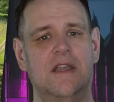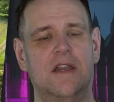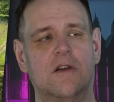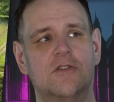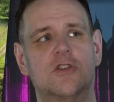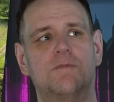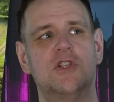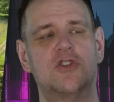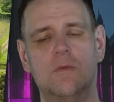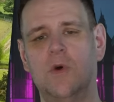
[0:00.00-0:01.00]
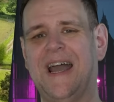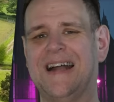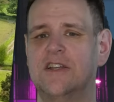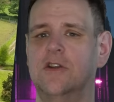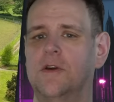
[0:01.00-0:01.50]
You know, but someone
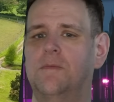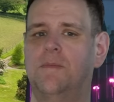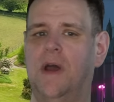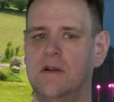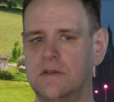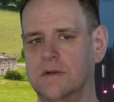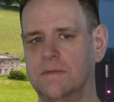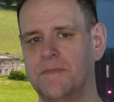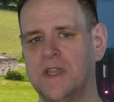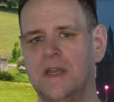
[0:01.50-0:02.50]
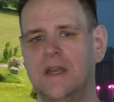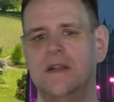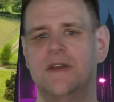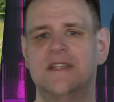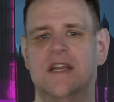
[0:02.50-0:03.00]
had another proposal.
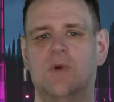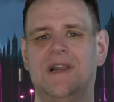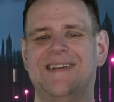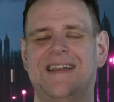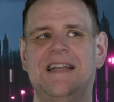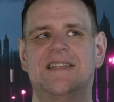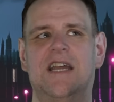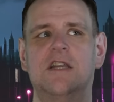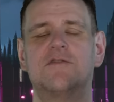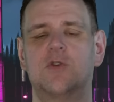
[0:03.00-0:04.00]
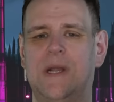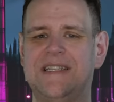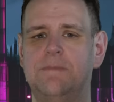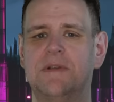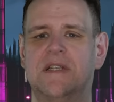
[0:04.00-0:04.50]
They said, well, instead of
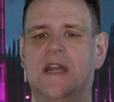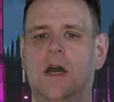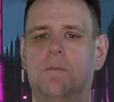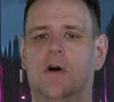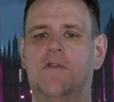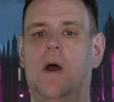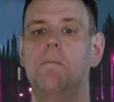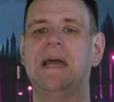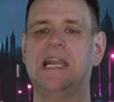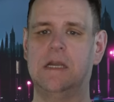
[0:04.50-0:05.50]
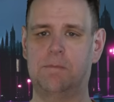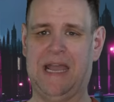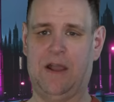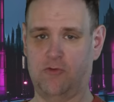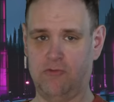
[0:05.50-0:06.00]
twenty percent above a million
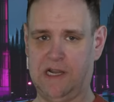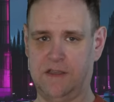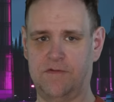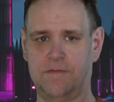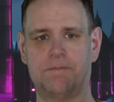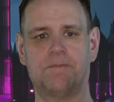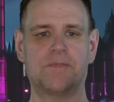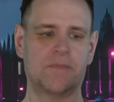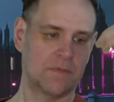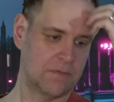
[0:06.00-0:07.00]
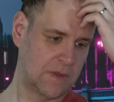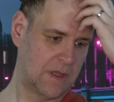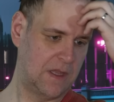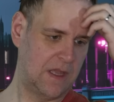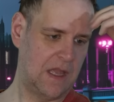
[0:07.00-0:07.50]
pound relief,
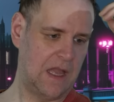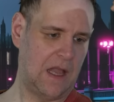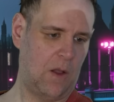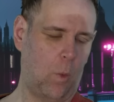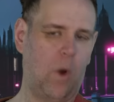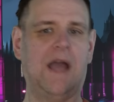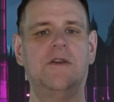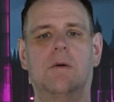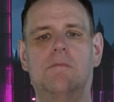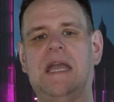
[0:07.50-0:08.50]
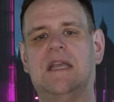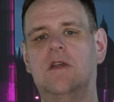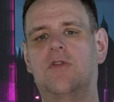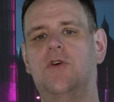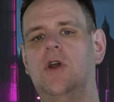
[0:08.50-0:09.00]
why not make
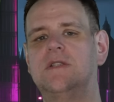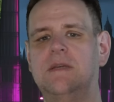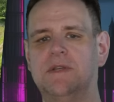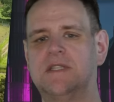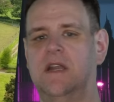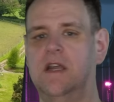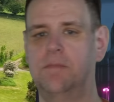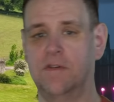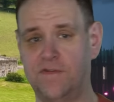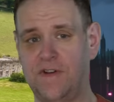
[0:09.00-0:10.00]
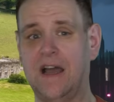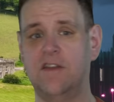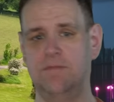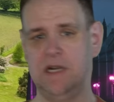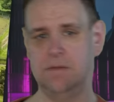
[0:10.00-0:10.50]
it thirty percent above
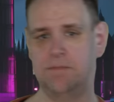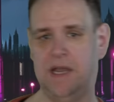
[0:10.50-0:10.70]
five million